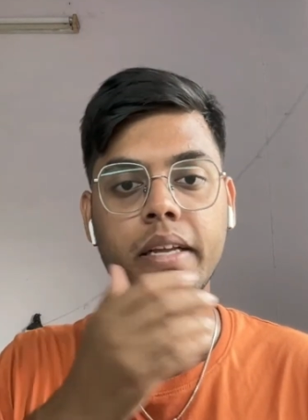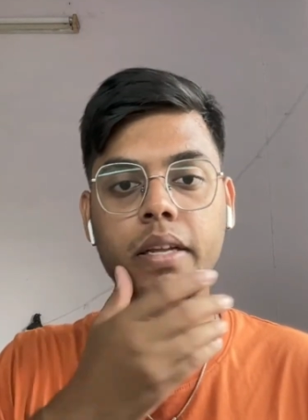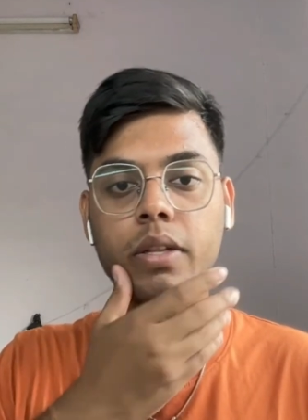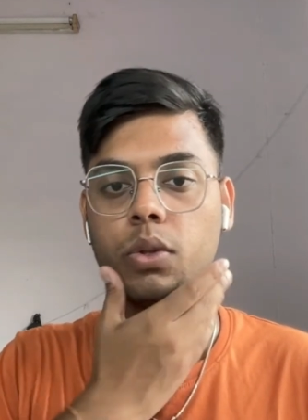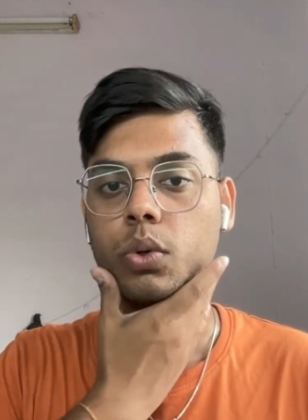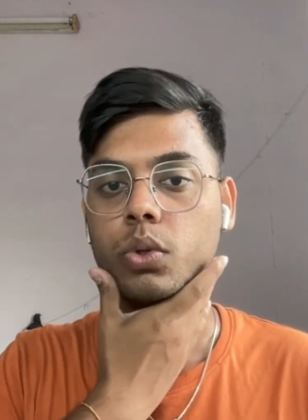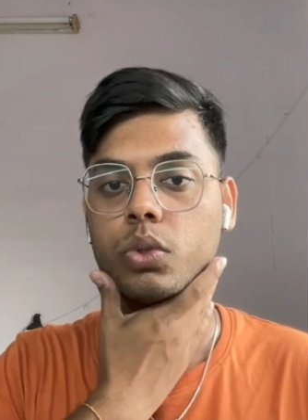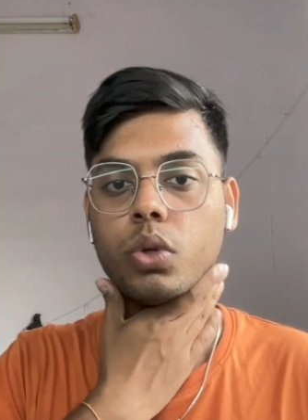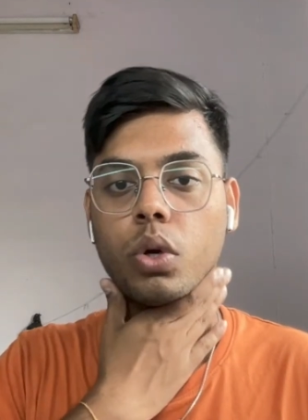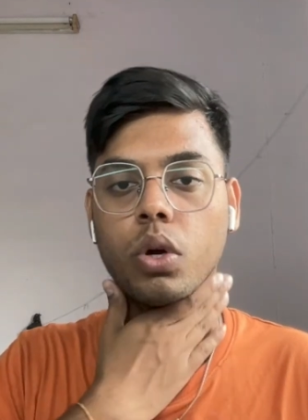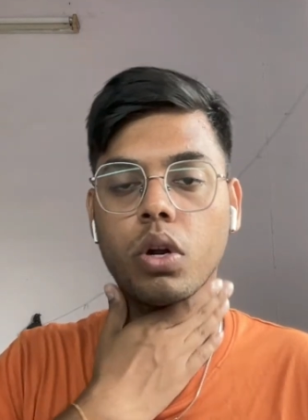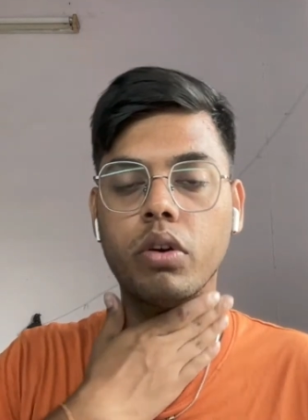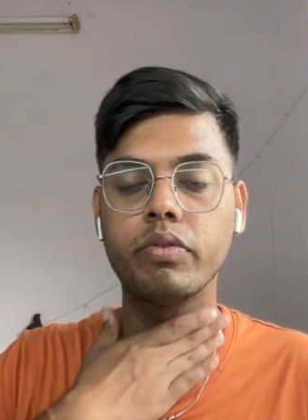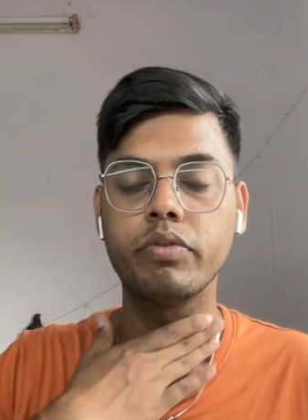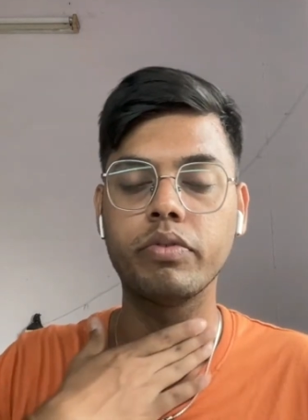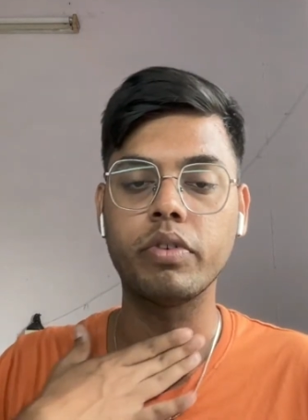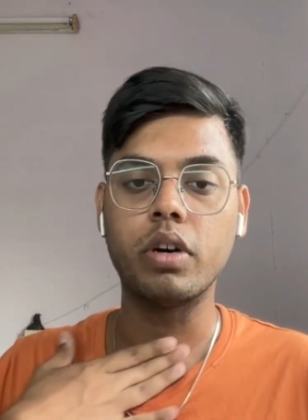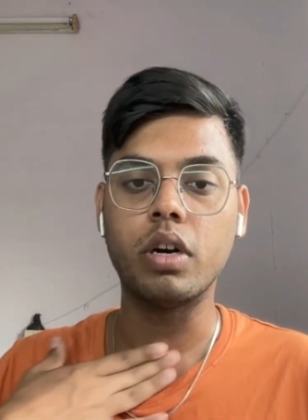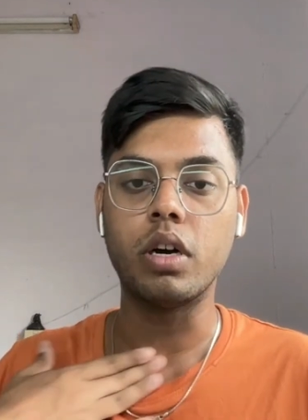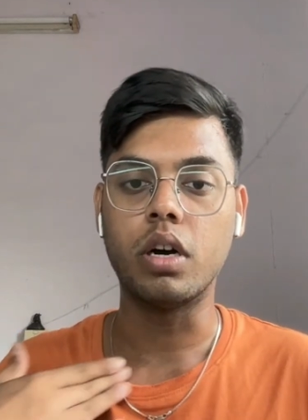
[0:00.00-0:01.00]
those sort
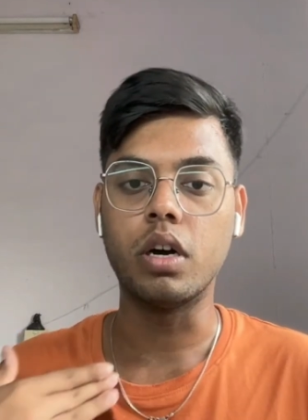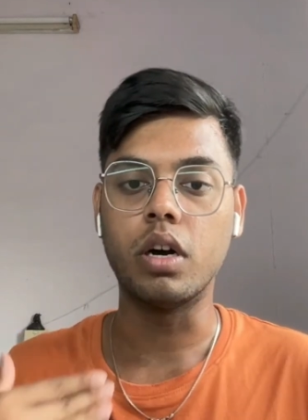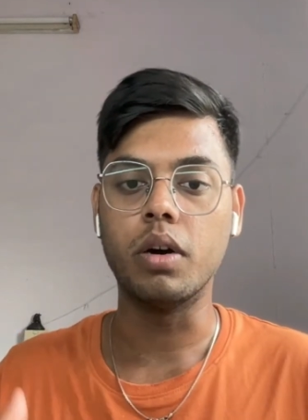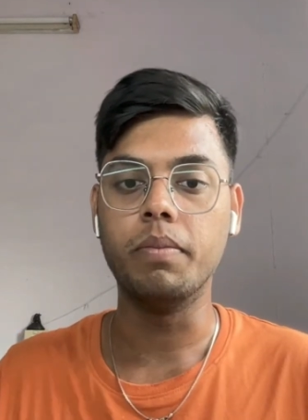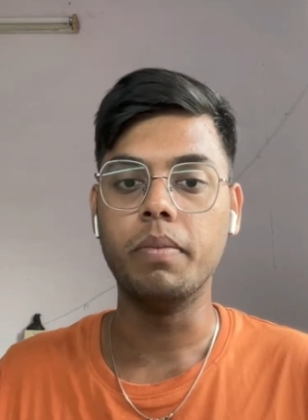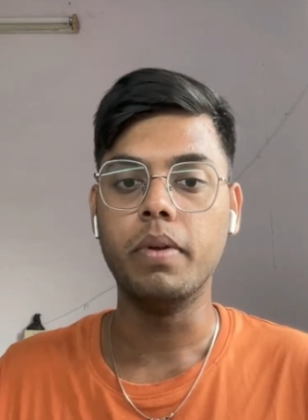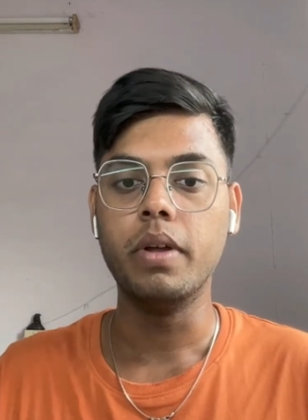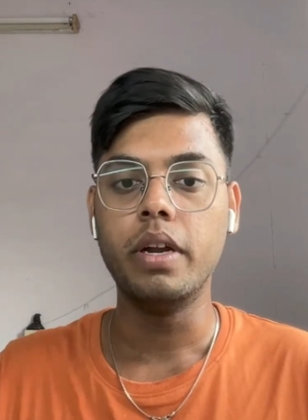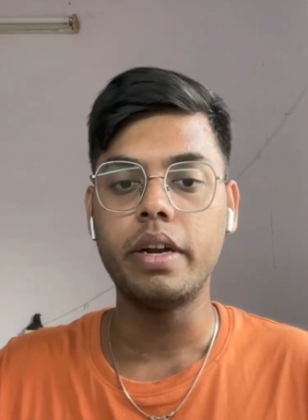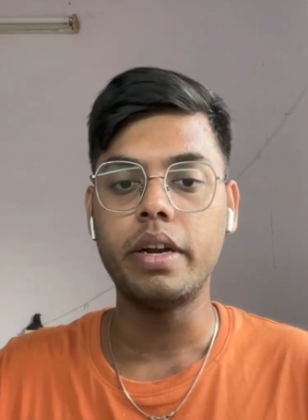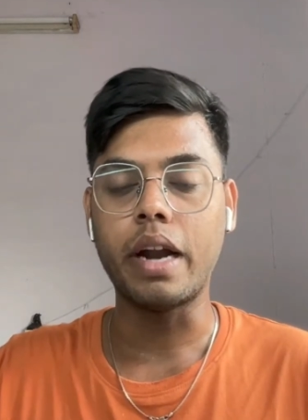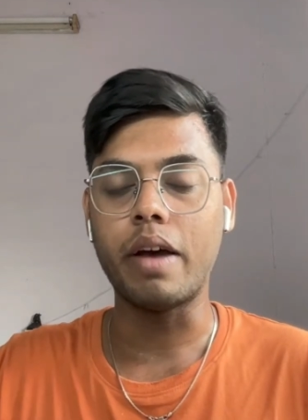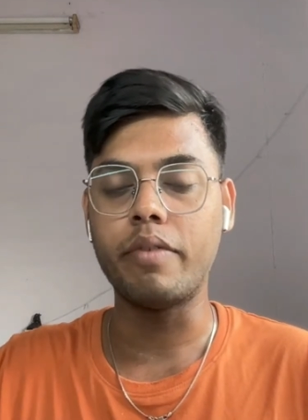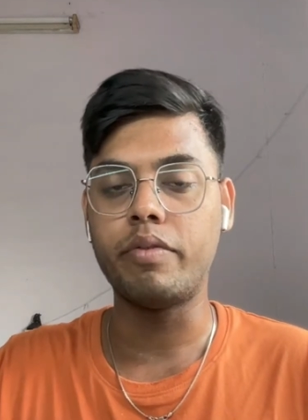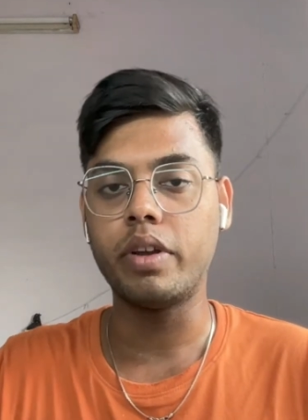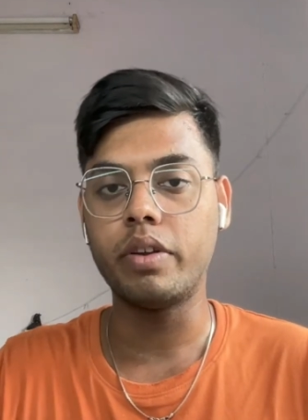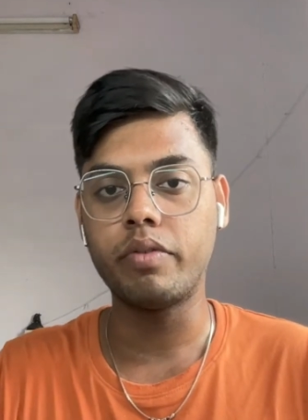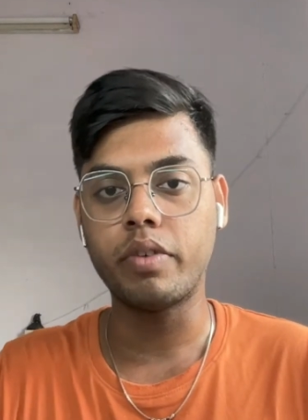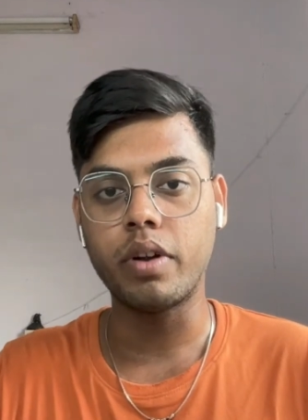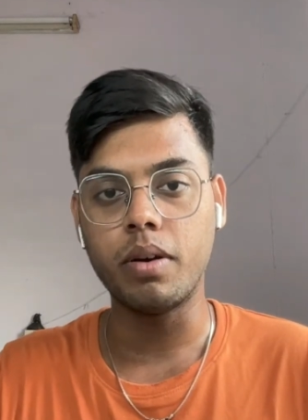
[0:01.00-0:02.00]
of
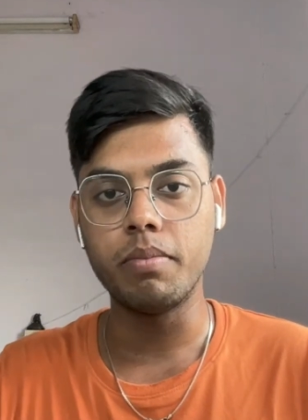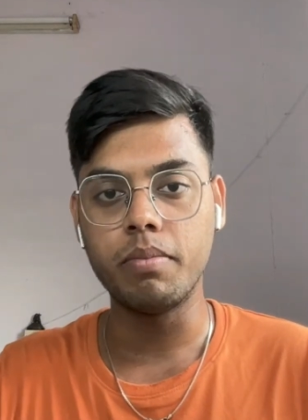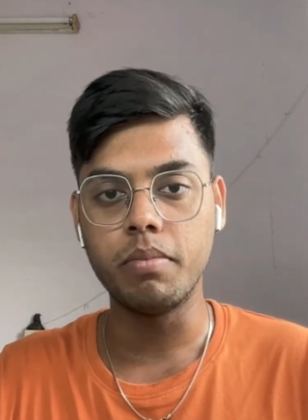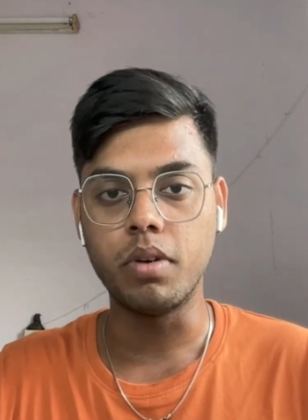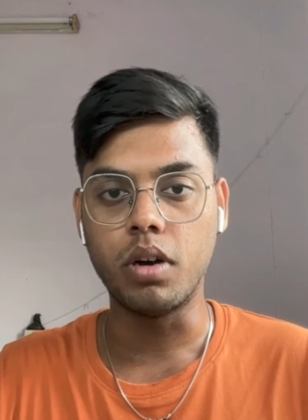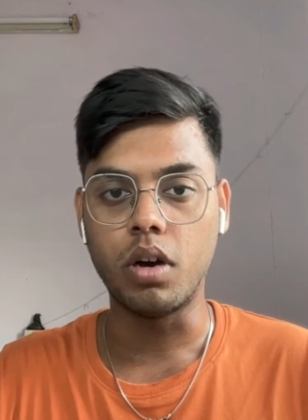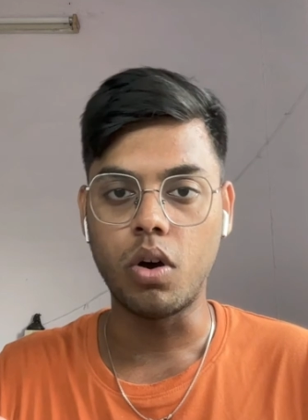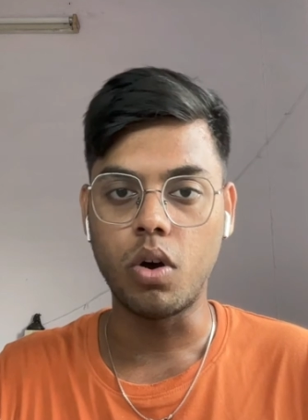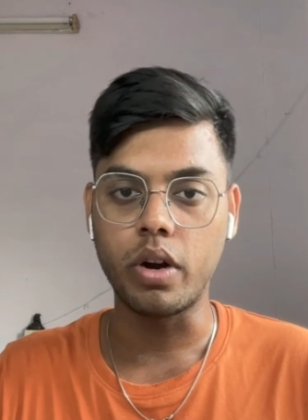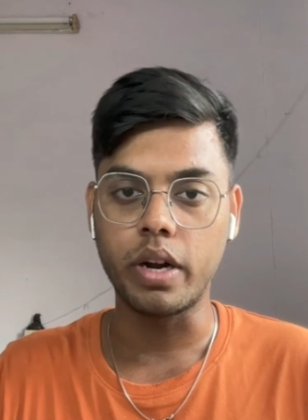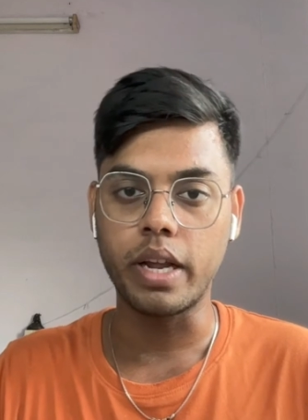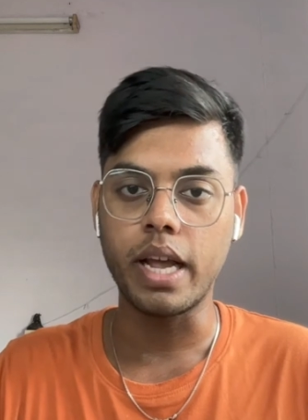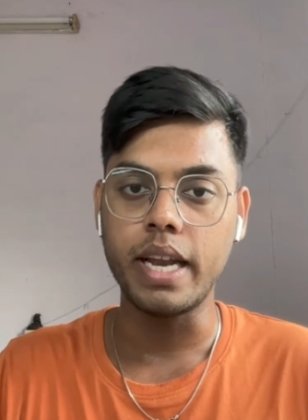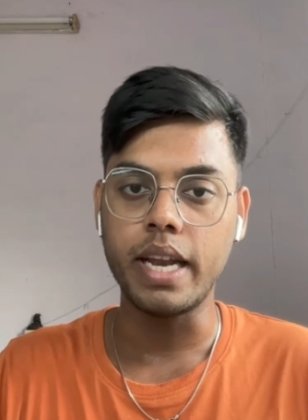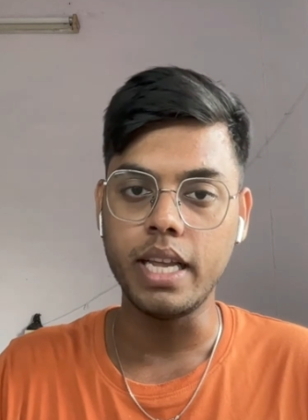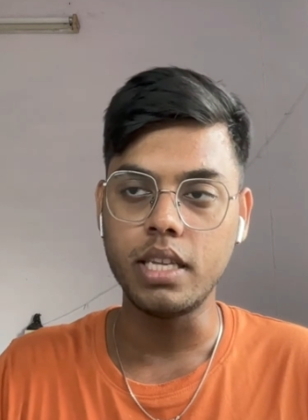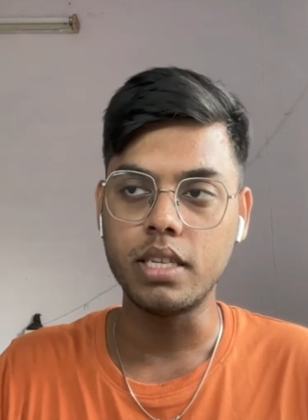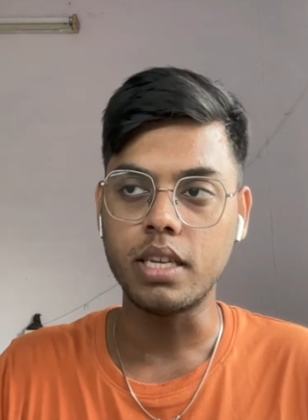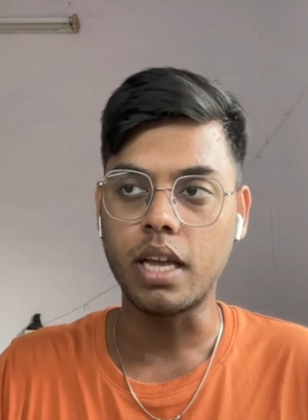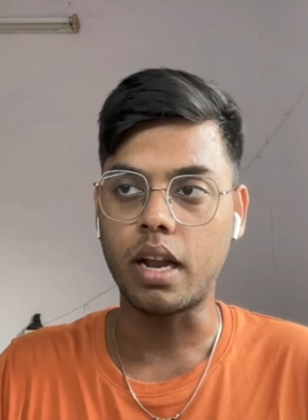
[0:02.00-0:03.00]
traffic from
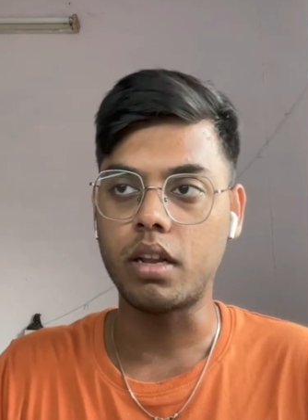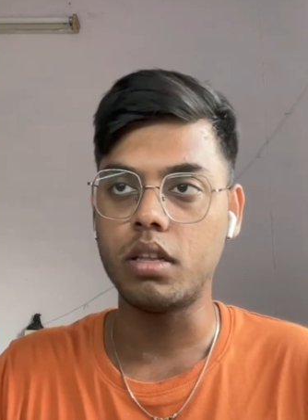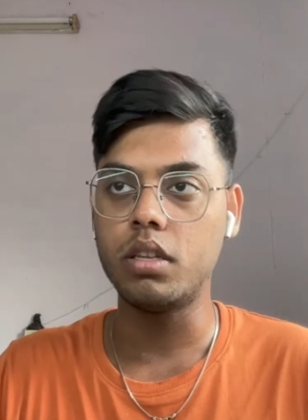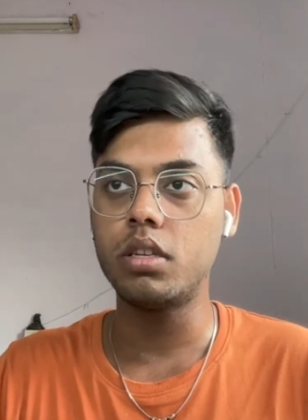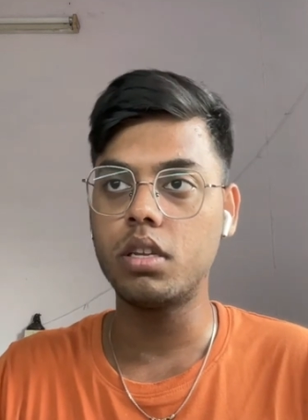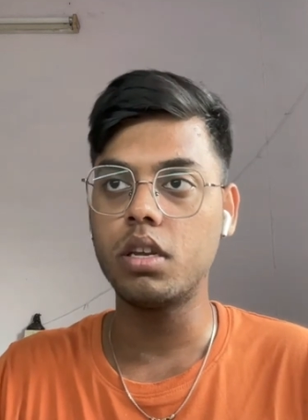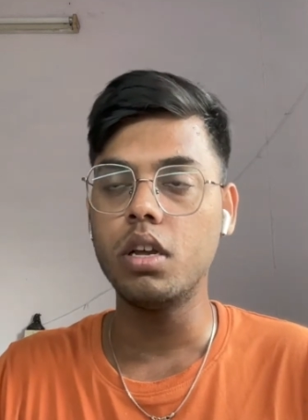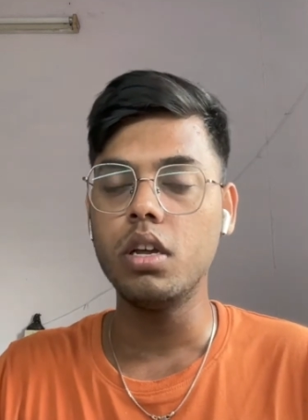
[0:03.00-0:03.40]
organic channels.